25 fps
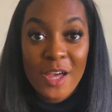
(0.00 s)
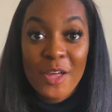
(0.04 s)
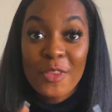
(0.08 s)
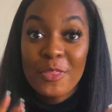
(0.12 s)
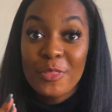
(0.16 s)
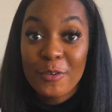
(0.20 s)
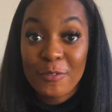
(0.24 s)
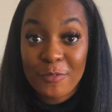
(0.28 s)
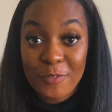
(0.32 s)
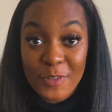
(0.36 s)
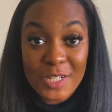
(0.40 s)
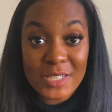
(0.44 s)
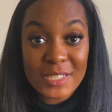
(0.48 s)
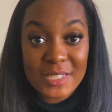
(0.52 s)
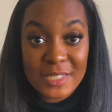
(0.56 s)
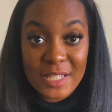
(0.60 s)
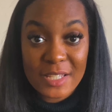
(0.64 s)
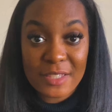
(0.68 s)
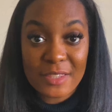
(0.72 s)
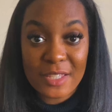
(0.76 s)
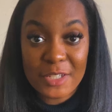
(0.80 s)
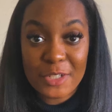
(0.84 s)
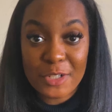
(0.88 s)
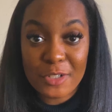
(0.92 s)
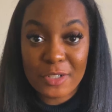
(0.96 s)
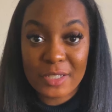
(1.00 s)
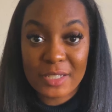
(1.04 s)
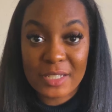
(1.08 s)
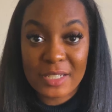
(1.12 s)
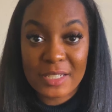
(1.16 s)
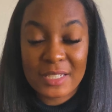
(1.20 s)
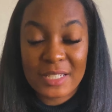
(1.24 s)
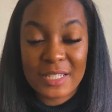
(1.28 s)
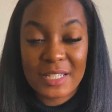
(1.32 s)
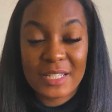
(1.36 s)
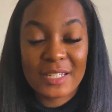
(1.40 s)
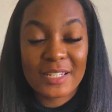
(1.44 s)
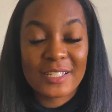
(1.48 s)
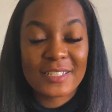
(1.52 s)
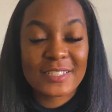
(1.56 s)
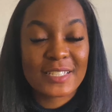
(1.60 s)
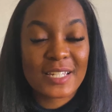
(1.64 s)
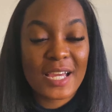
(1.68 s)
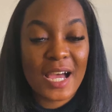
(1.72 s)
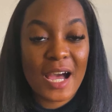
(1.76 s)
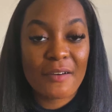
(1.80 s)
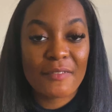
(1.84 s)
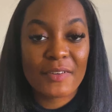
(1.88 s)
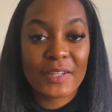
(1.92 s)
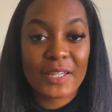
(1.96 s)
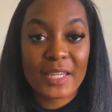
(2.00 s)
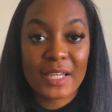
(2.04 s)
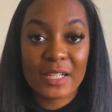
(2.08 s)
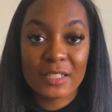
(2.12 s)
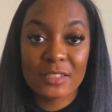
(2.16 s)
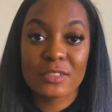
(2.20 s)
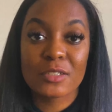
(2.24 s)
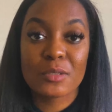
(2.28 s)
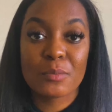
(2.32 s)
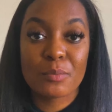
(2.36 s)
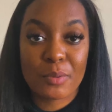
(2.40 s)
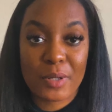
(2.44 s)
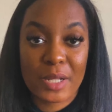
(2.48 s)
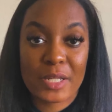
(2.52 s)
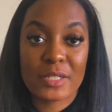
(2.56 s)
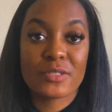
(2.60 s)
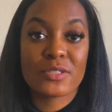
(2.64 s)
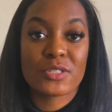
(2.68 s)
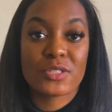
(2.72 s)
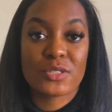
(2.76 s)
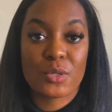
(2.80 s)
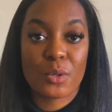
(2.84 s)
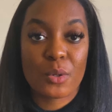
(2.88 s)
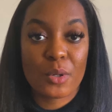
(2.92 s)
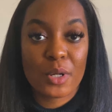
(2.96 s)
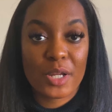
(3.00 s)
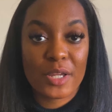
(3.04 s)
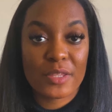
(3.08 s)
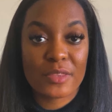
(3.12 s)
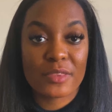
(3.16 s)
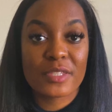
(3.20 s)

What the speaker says: The first thing that you're going to need is to have a killer brand story.